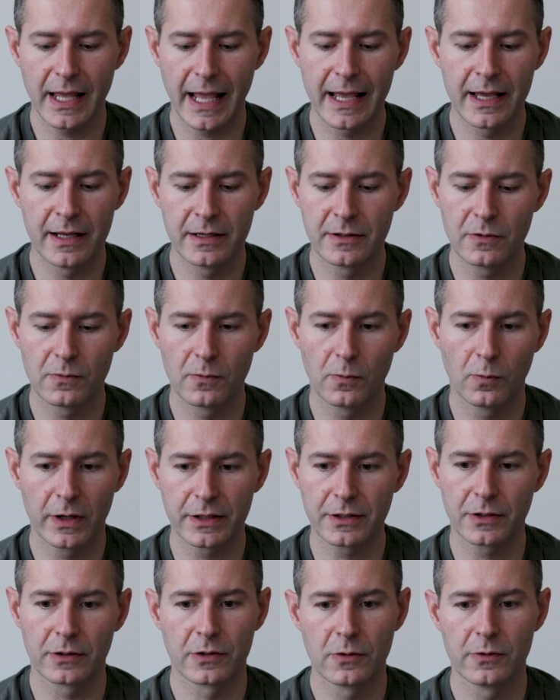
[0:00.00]
And
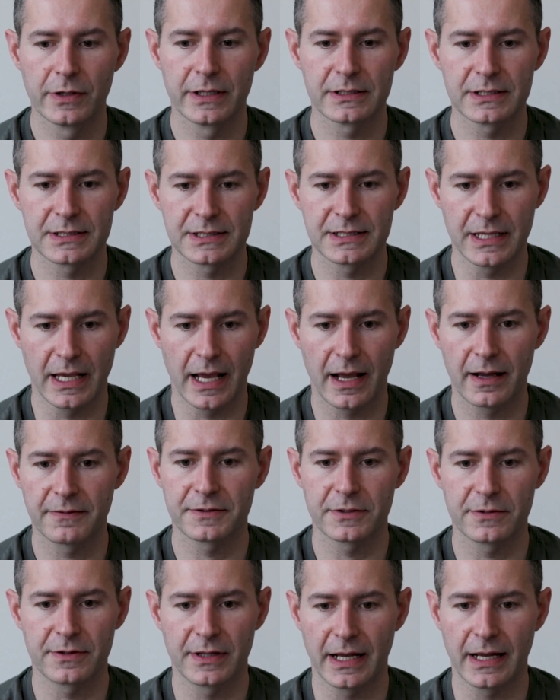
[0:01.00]
what you're going to see
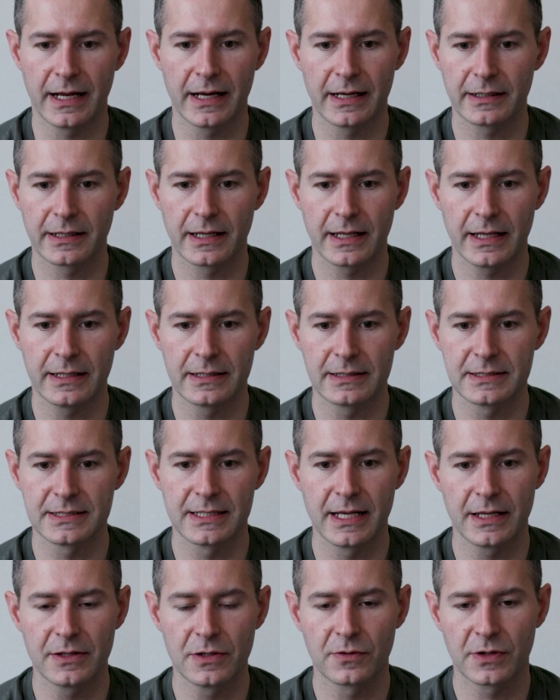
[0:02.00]
after that is
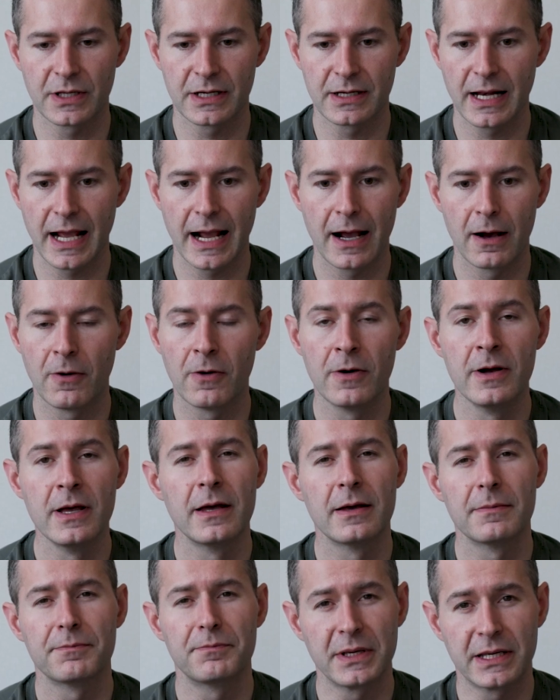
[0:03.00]
that you can now,
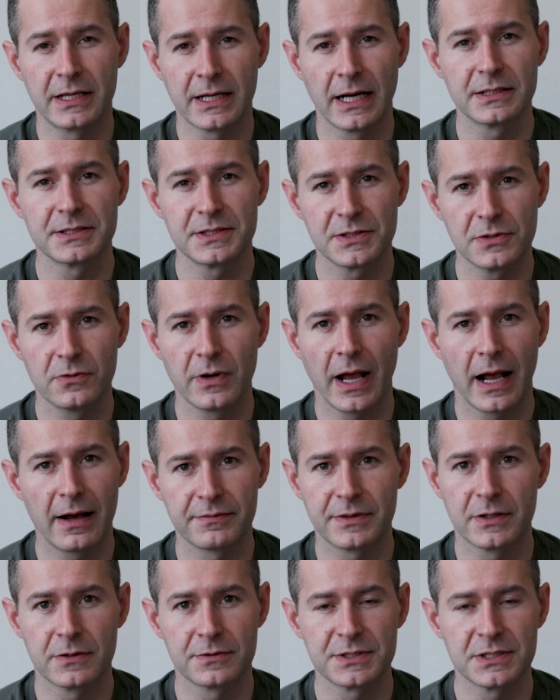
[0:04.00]
because you
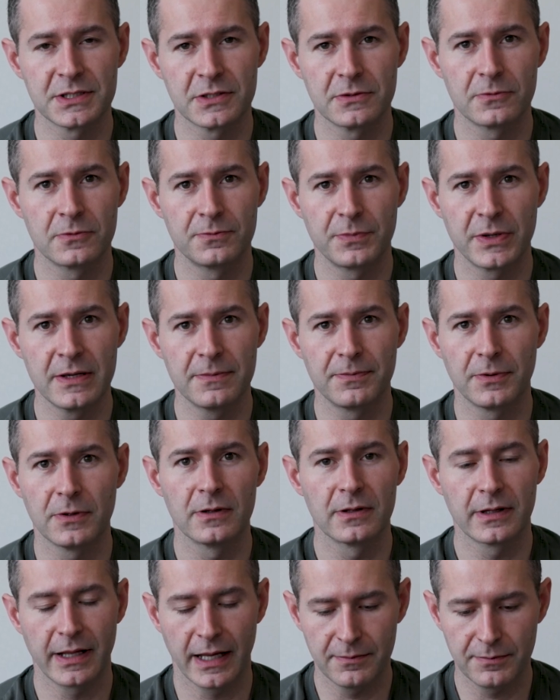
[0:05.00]
have those 2
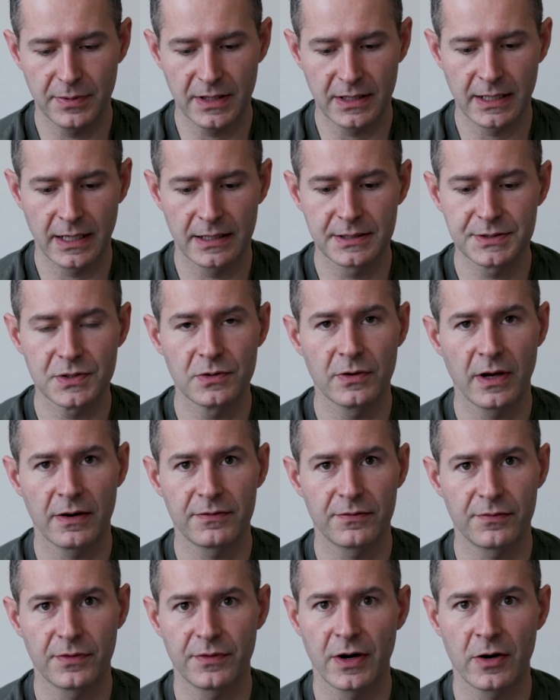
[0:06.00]
people and because you
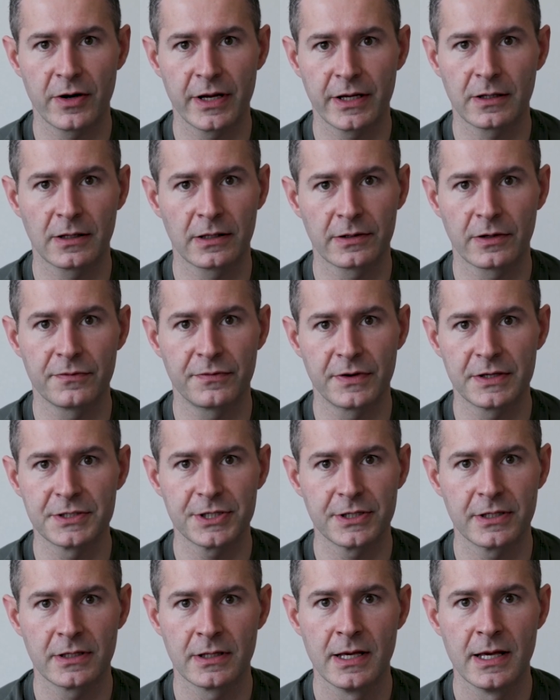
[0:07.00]
have a very clear
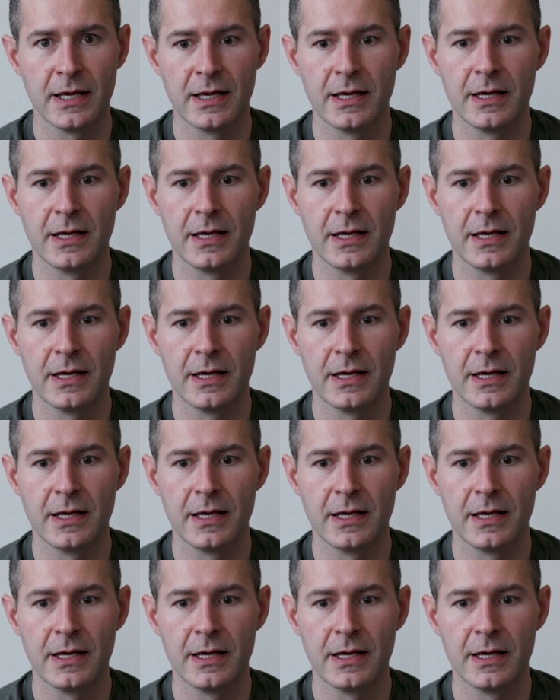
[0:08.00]
vision,